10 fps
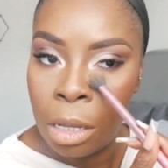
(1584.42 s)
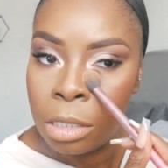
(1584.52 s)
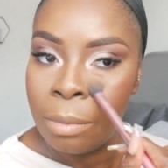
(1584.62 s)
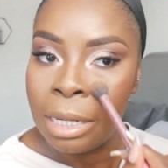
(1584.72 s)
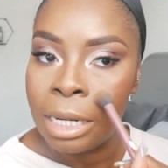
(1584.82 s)

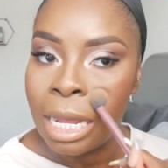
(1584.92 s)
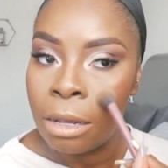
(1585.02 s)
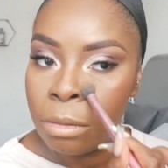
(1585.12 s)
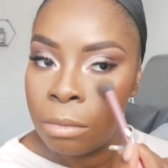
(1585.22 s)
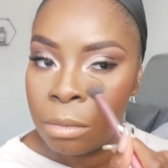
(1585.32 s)
So bend it
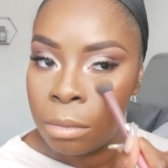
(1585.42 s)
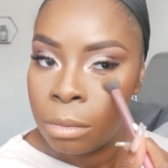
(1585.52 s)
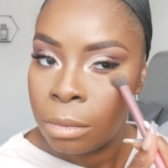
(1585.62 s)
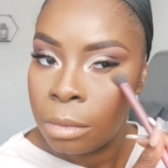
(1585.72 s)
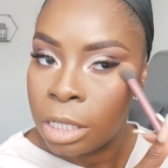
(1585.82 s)
down,
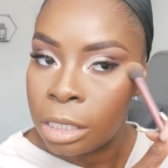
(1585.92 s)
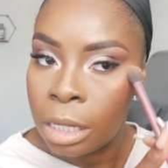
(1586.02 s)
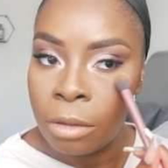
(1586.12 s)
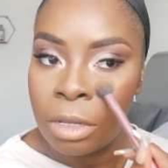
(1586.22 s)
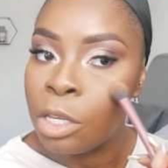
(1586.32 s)

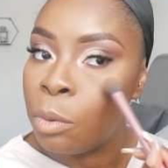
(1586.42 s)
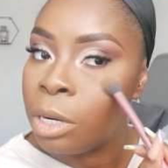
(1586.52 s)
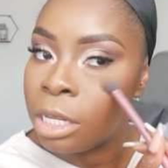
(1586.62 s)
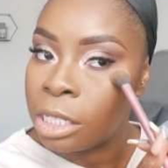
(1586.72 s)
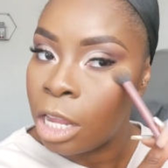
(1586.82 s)
you
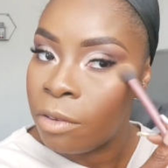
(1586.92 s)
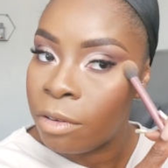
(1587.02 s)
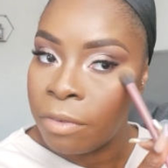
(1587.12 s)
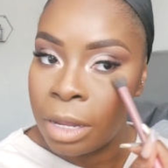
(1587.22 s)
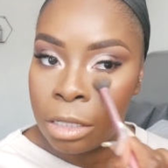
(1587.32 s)
want to dust it over
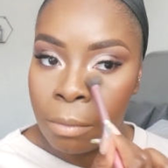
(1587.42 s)
everything.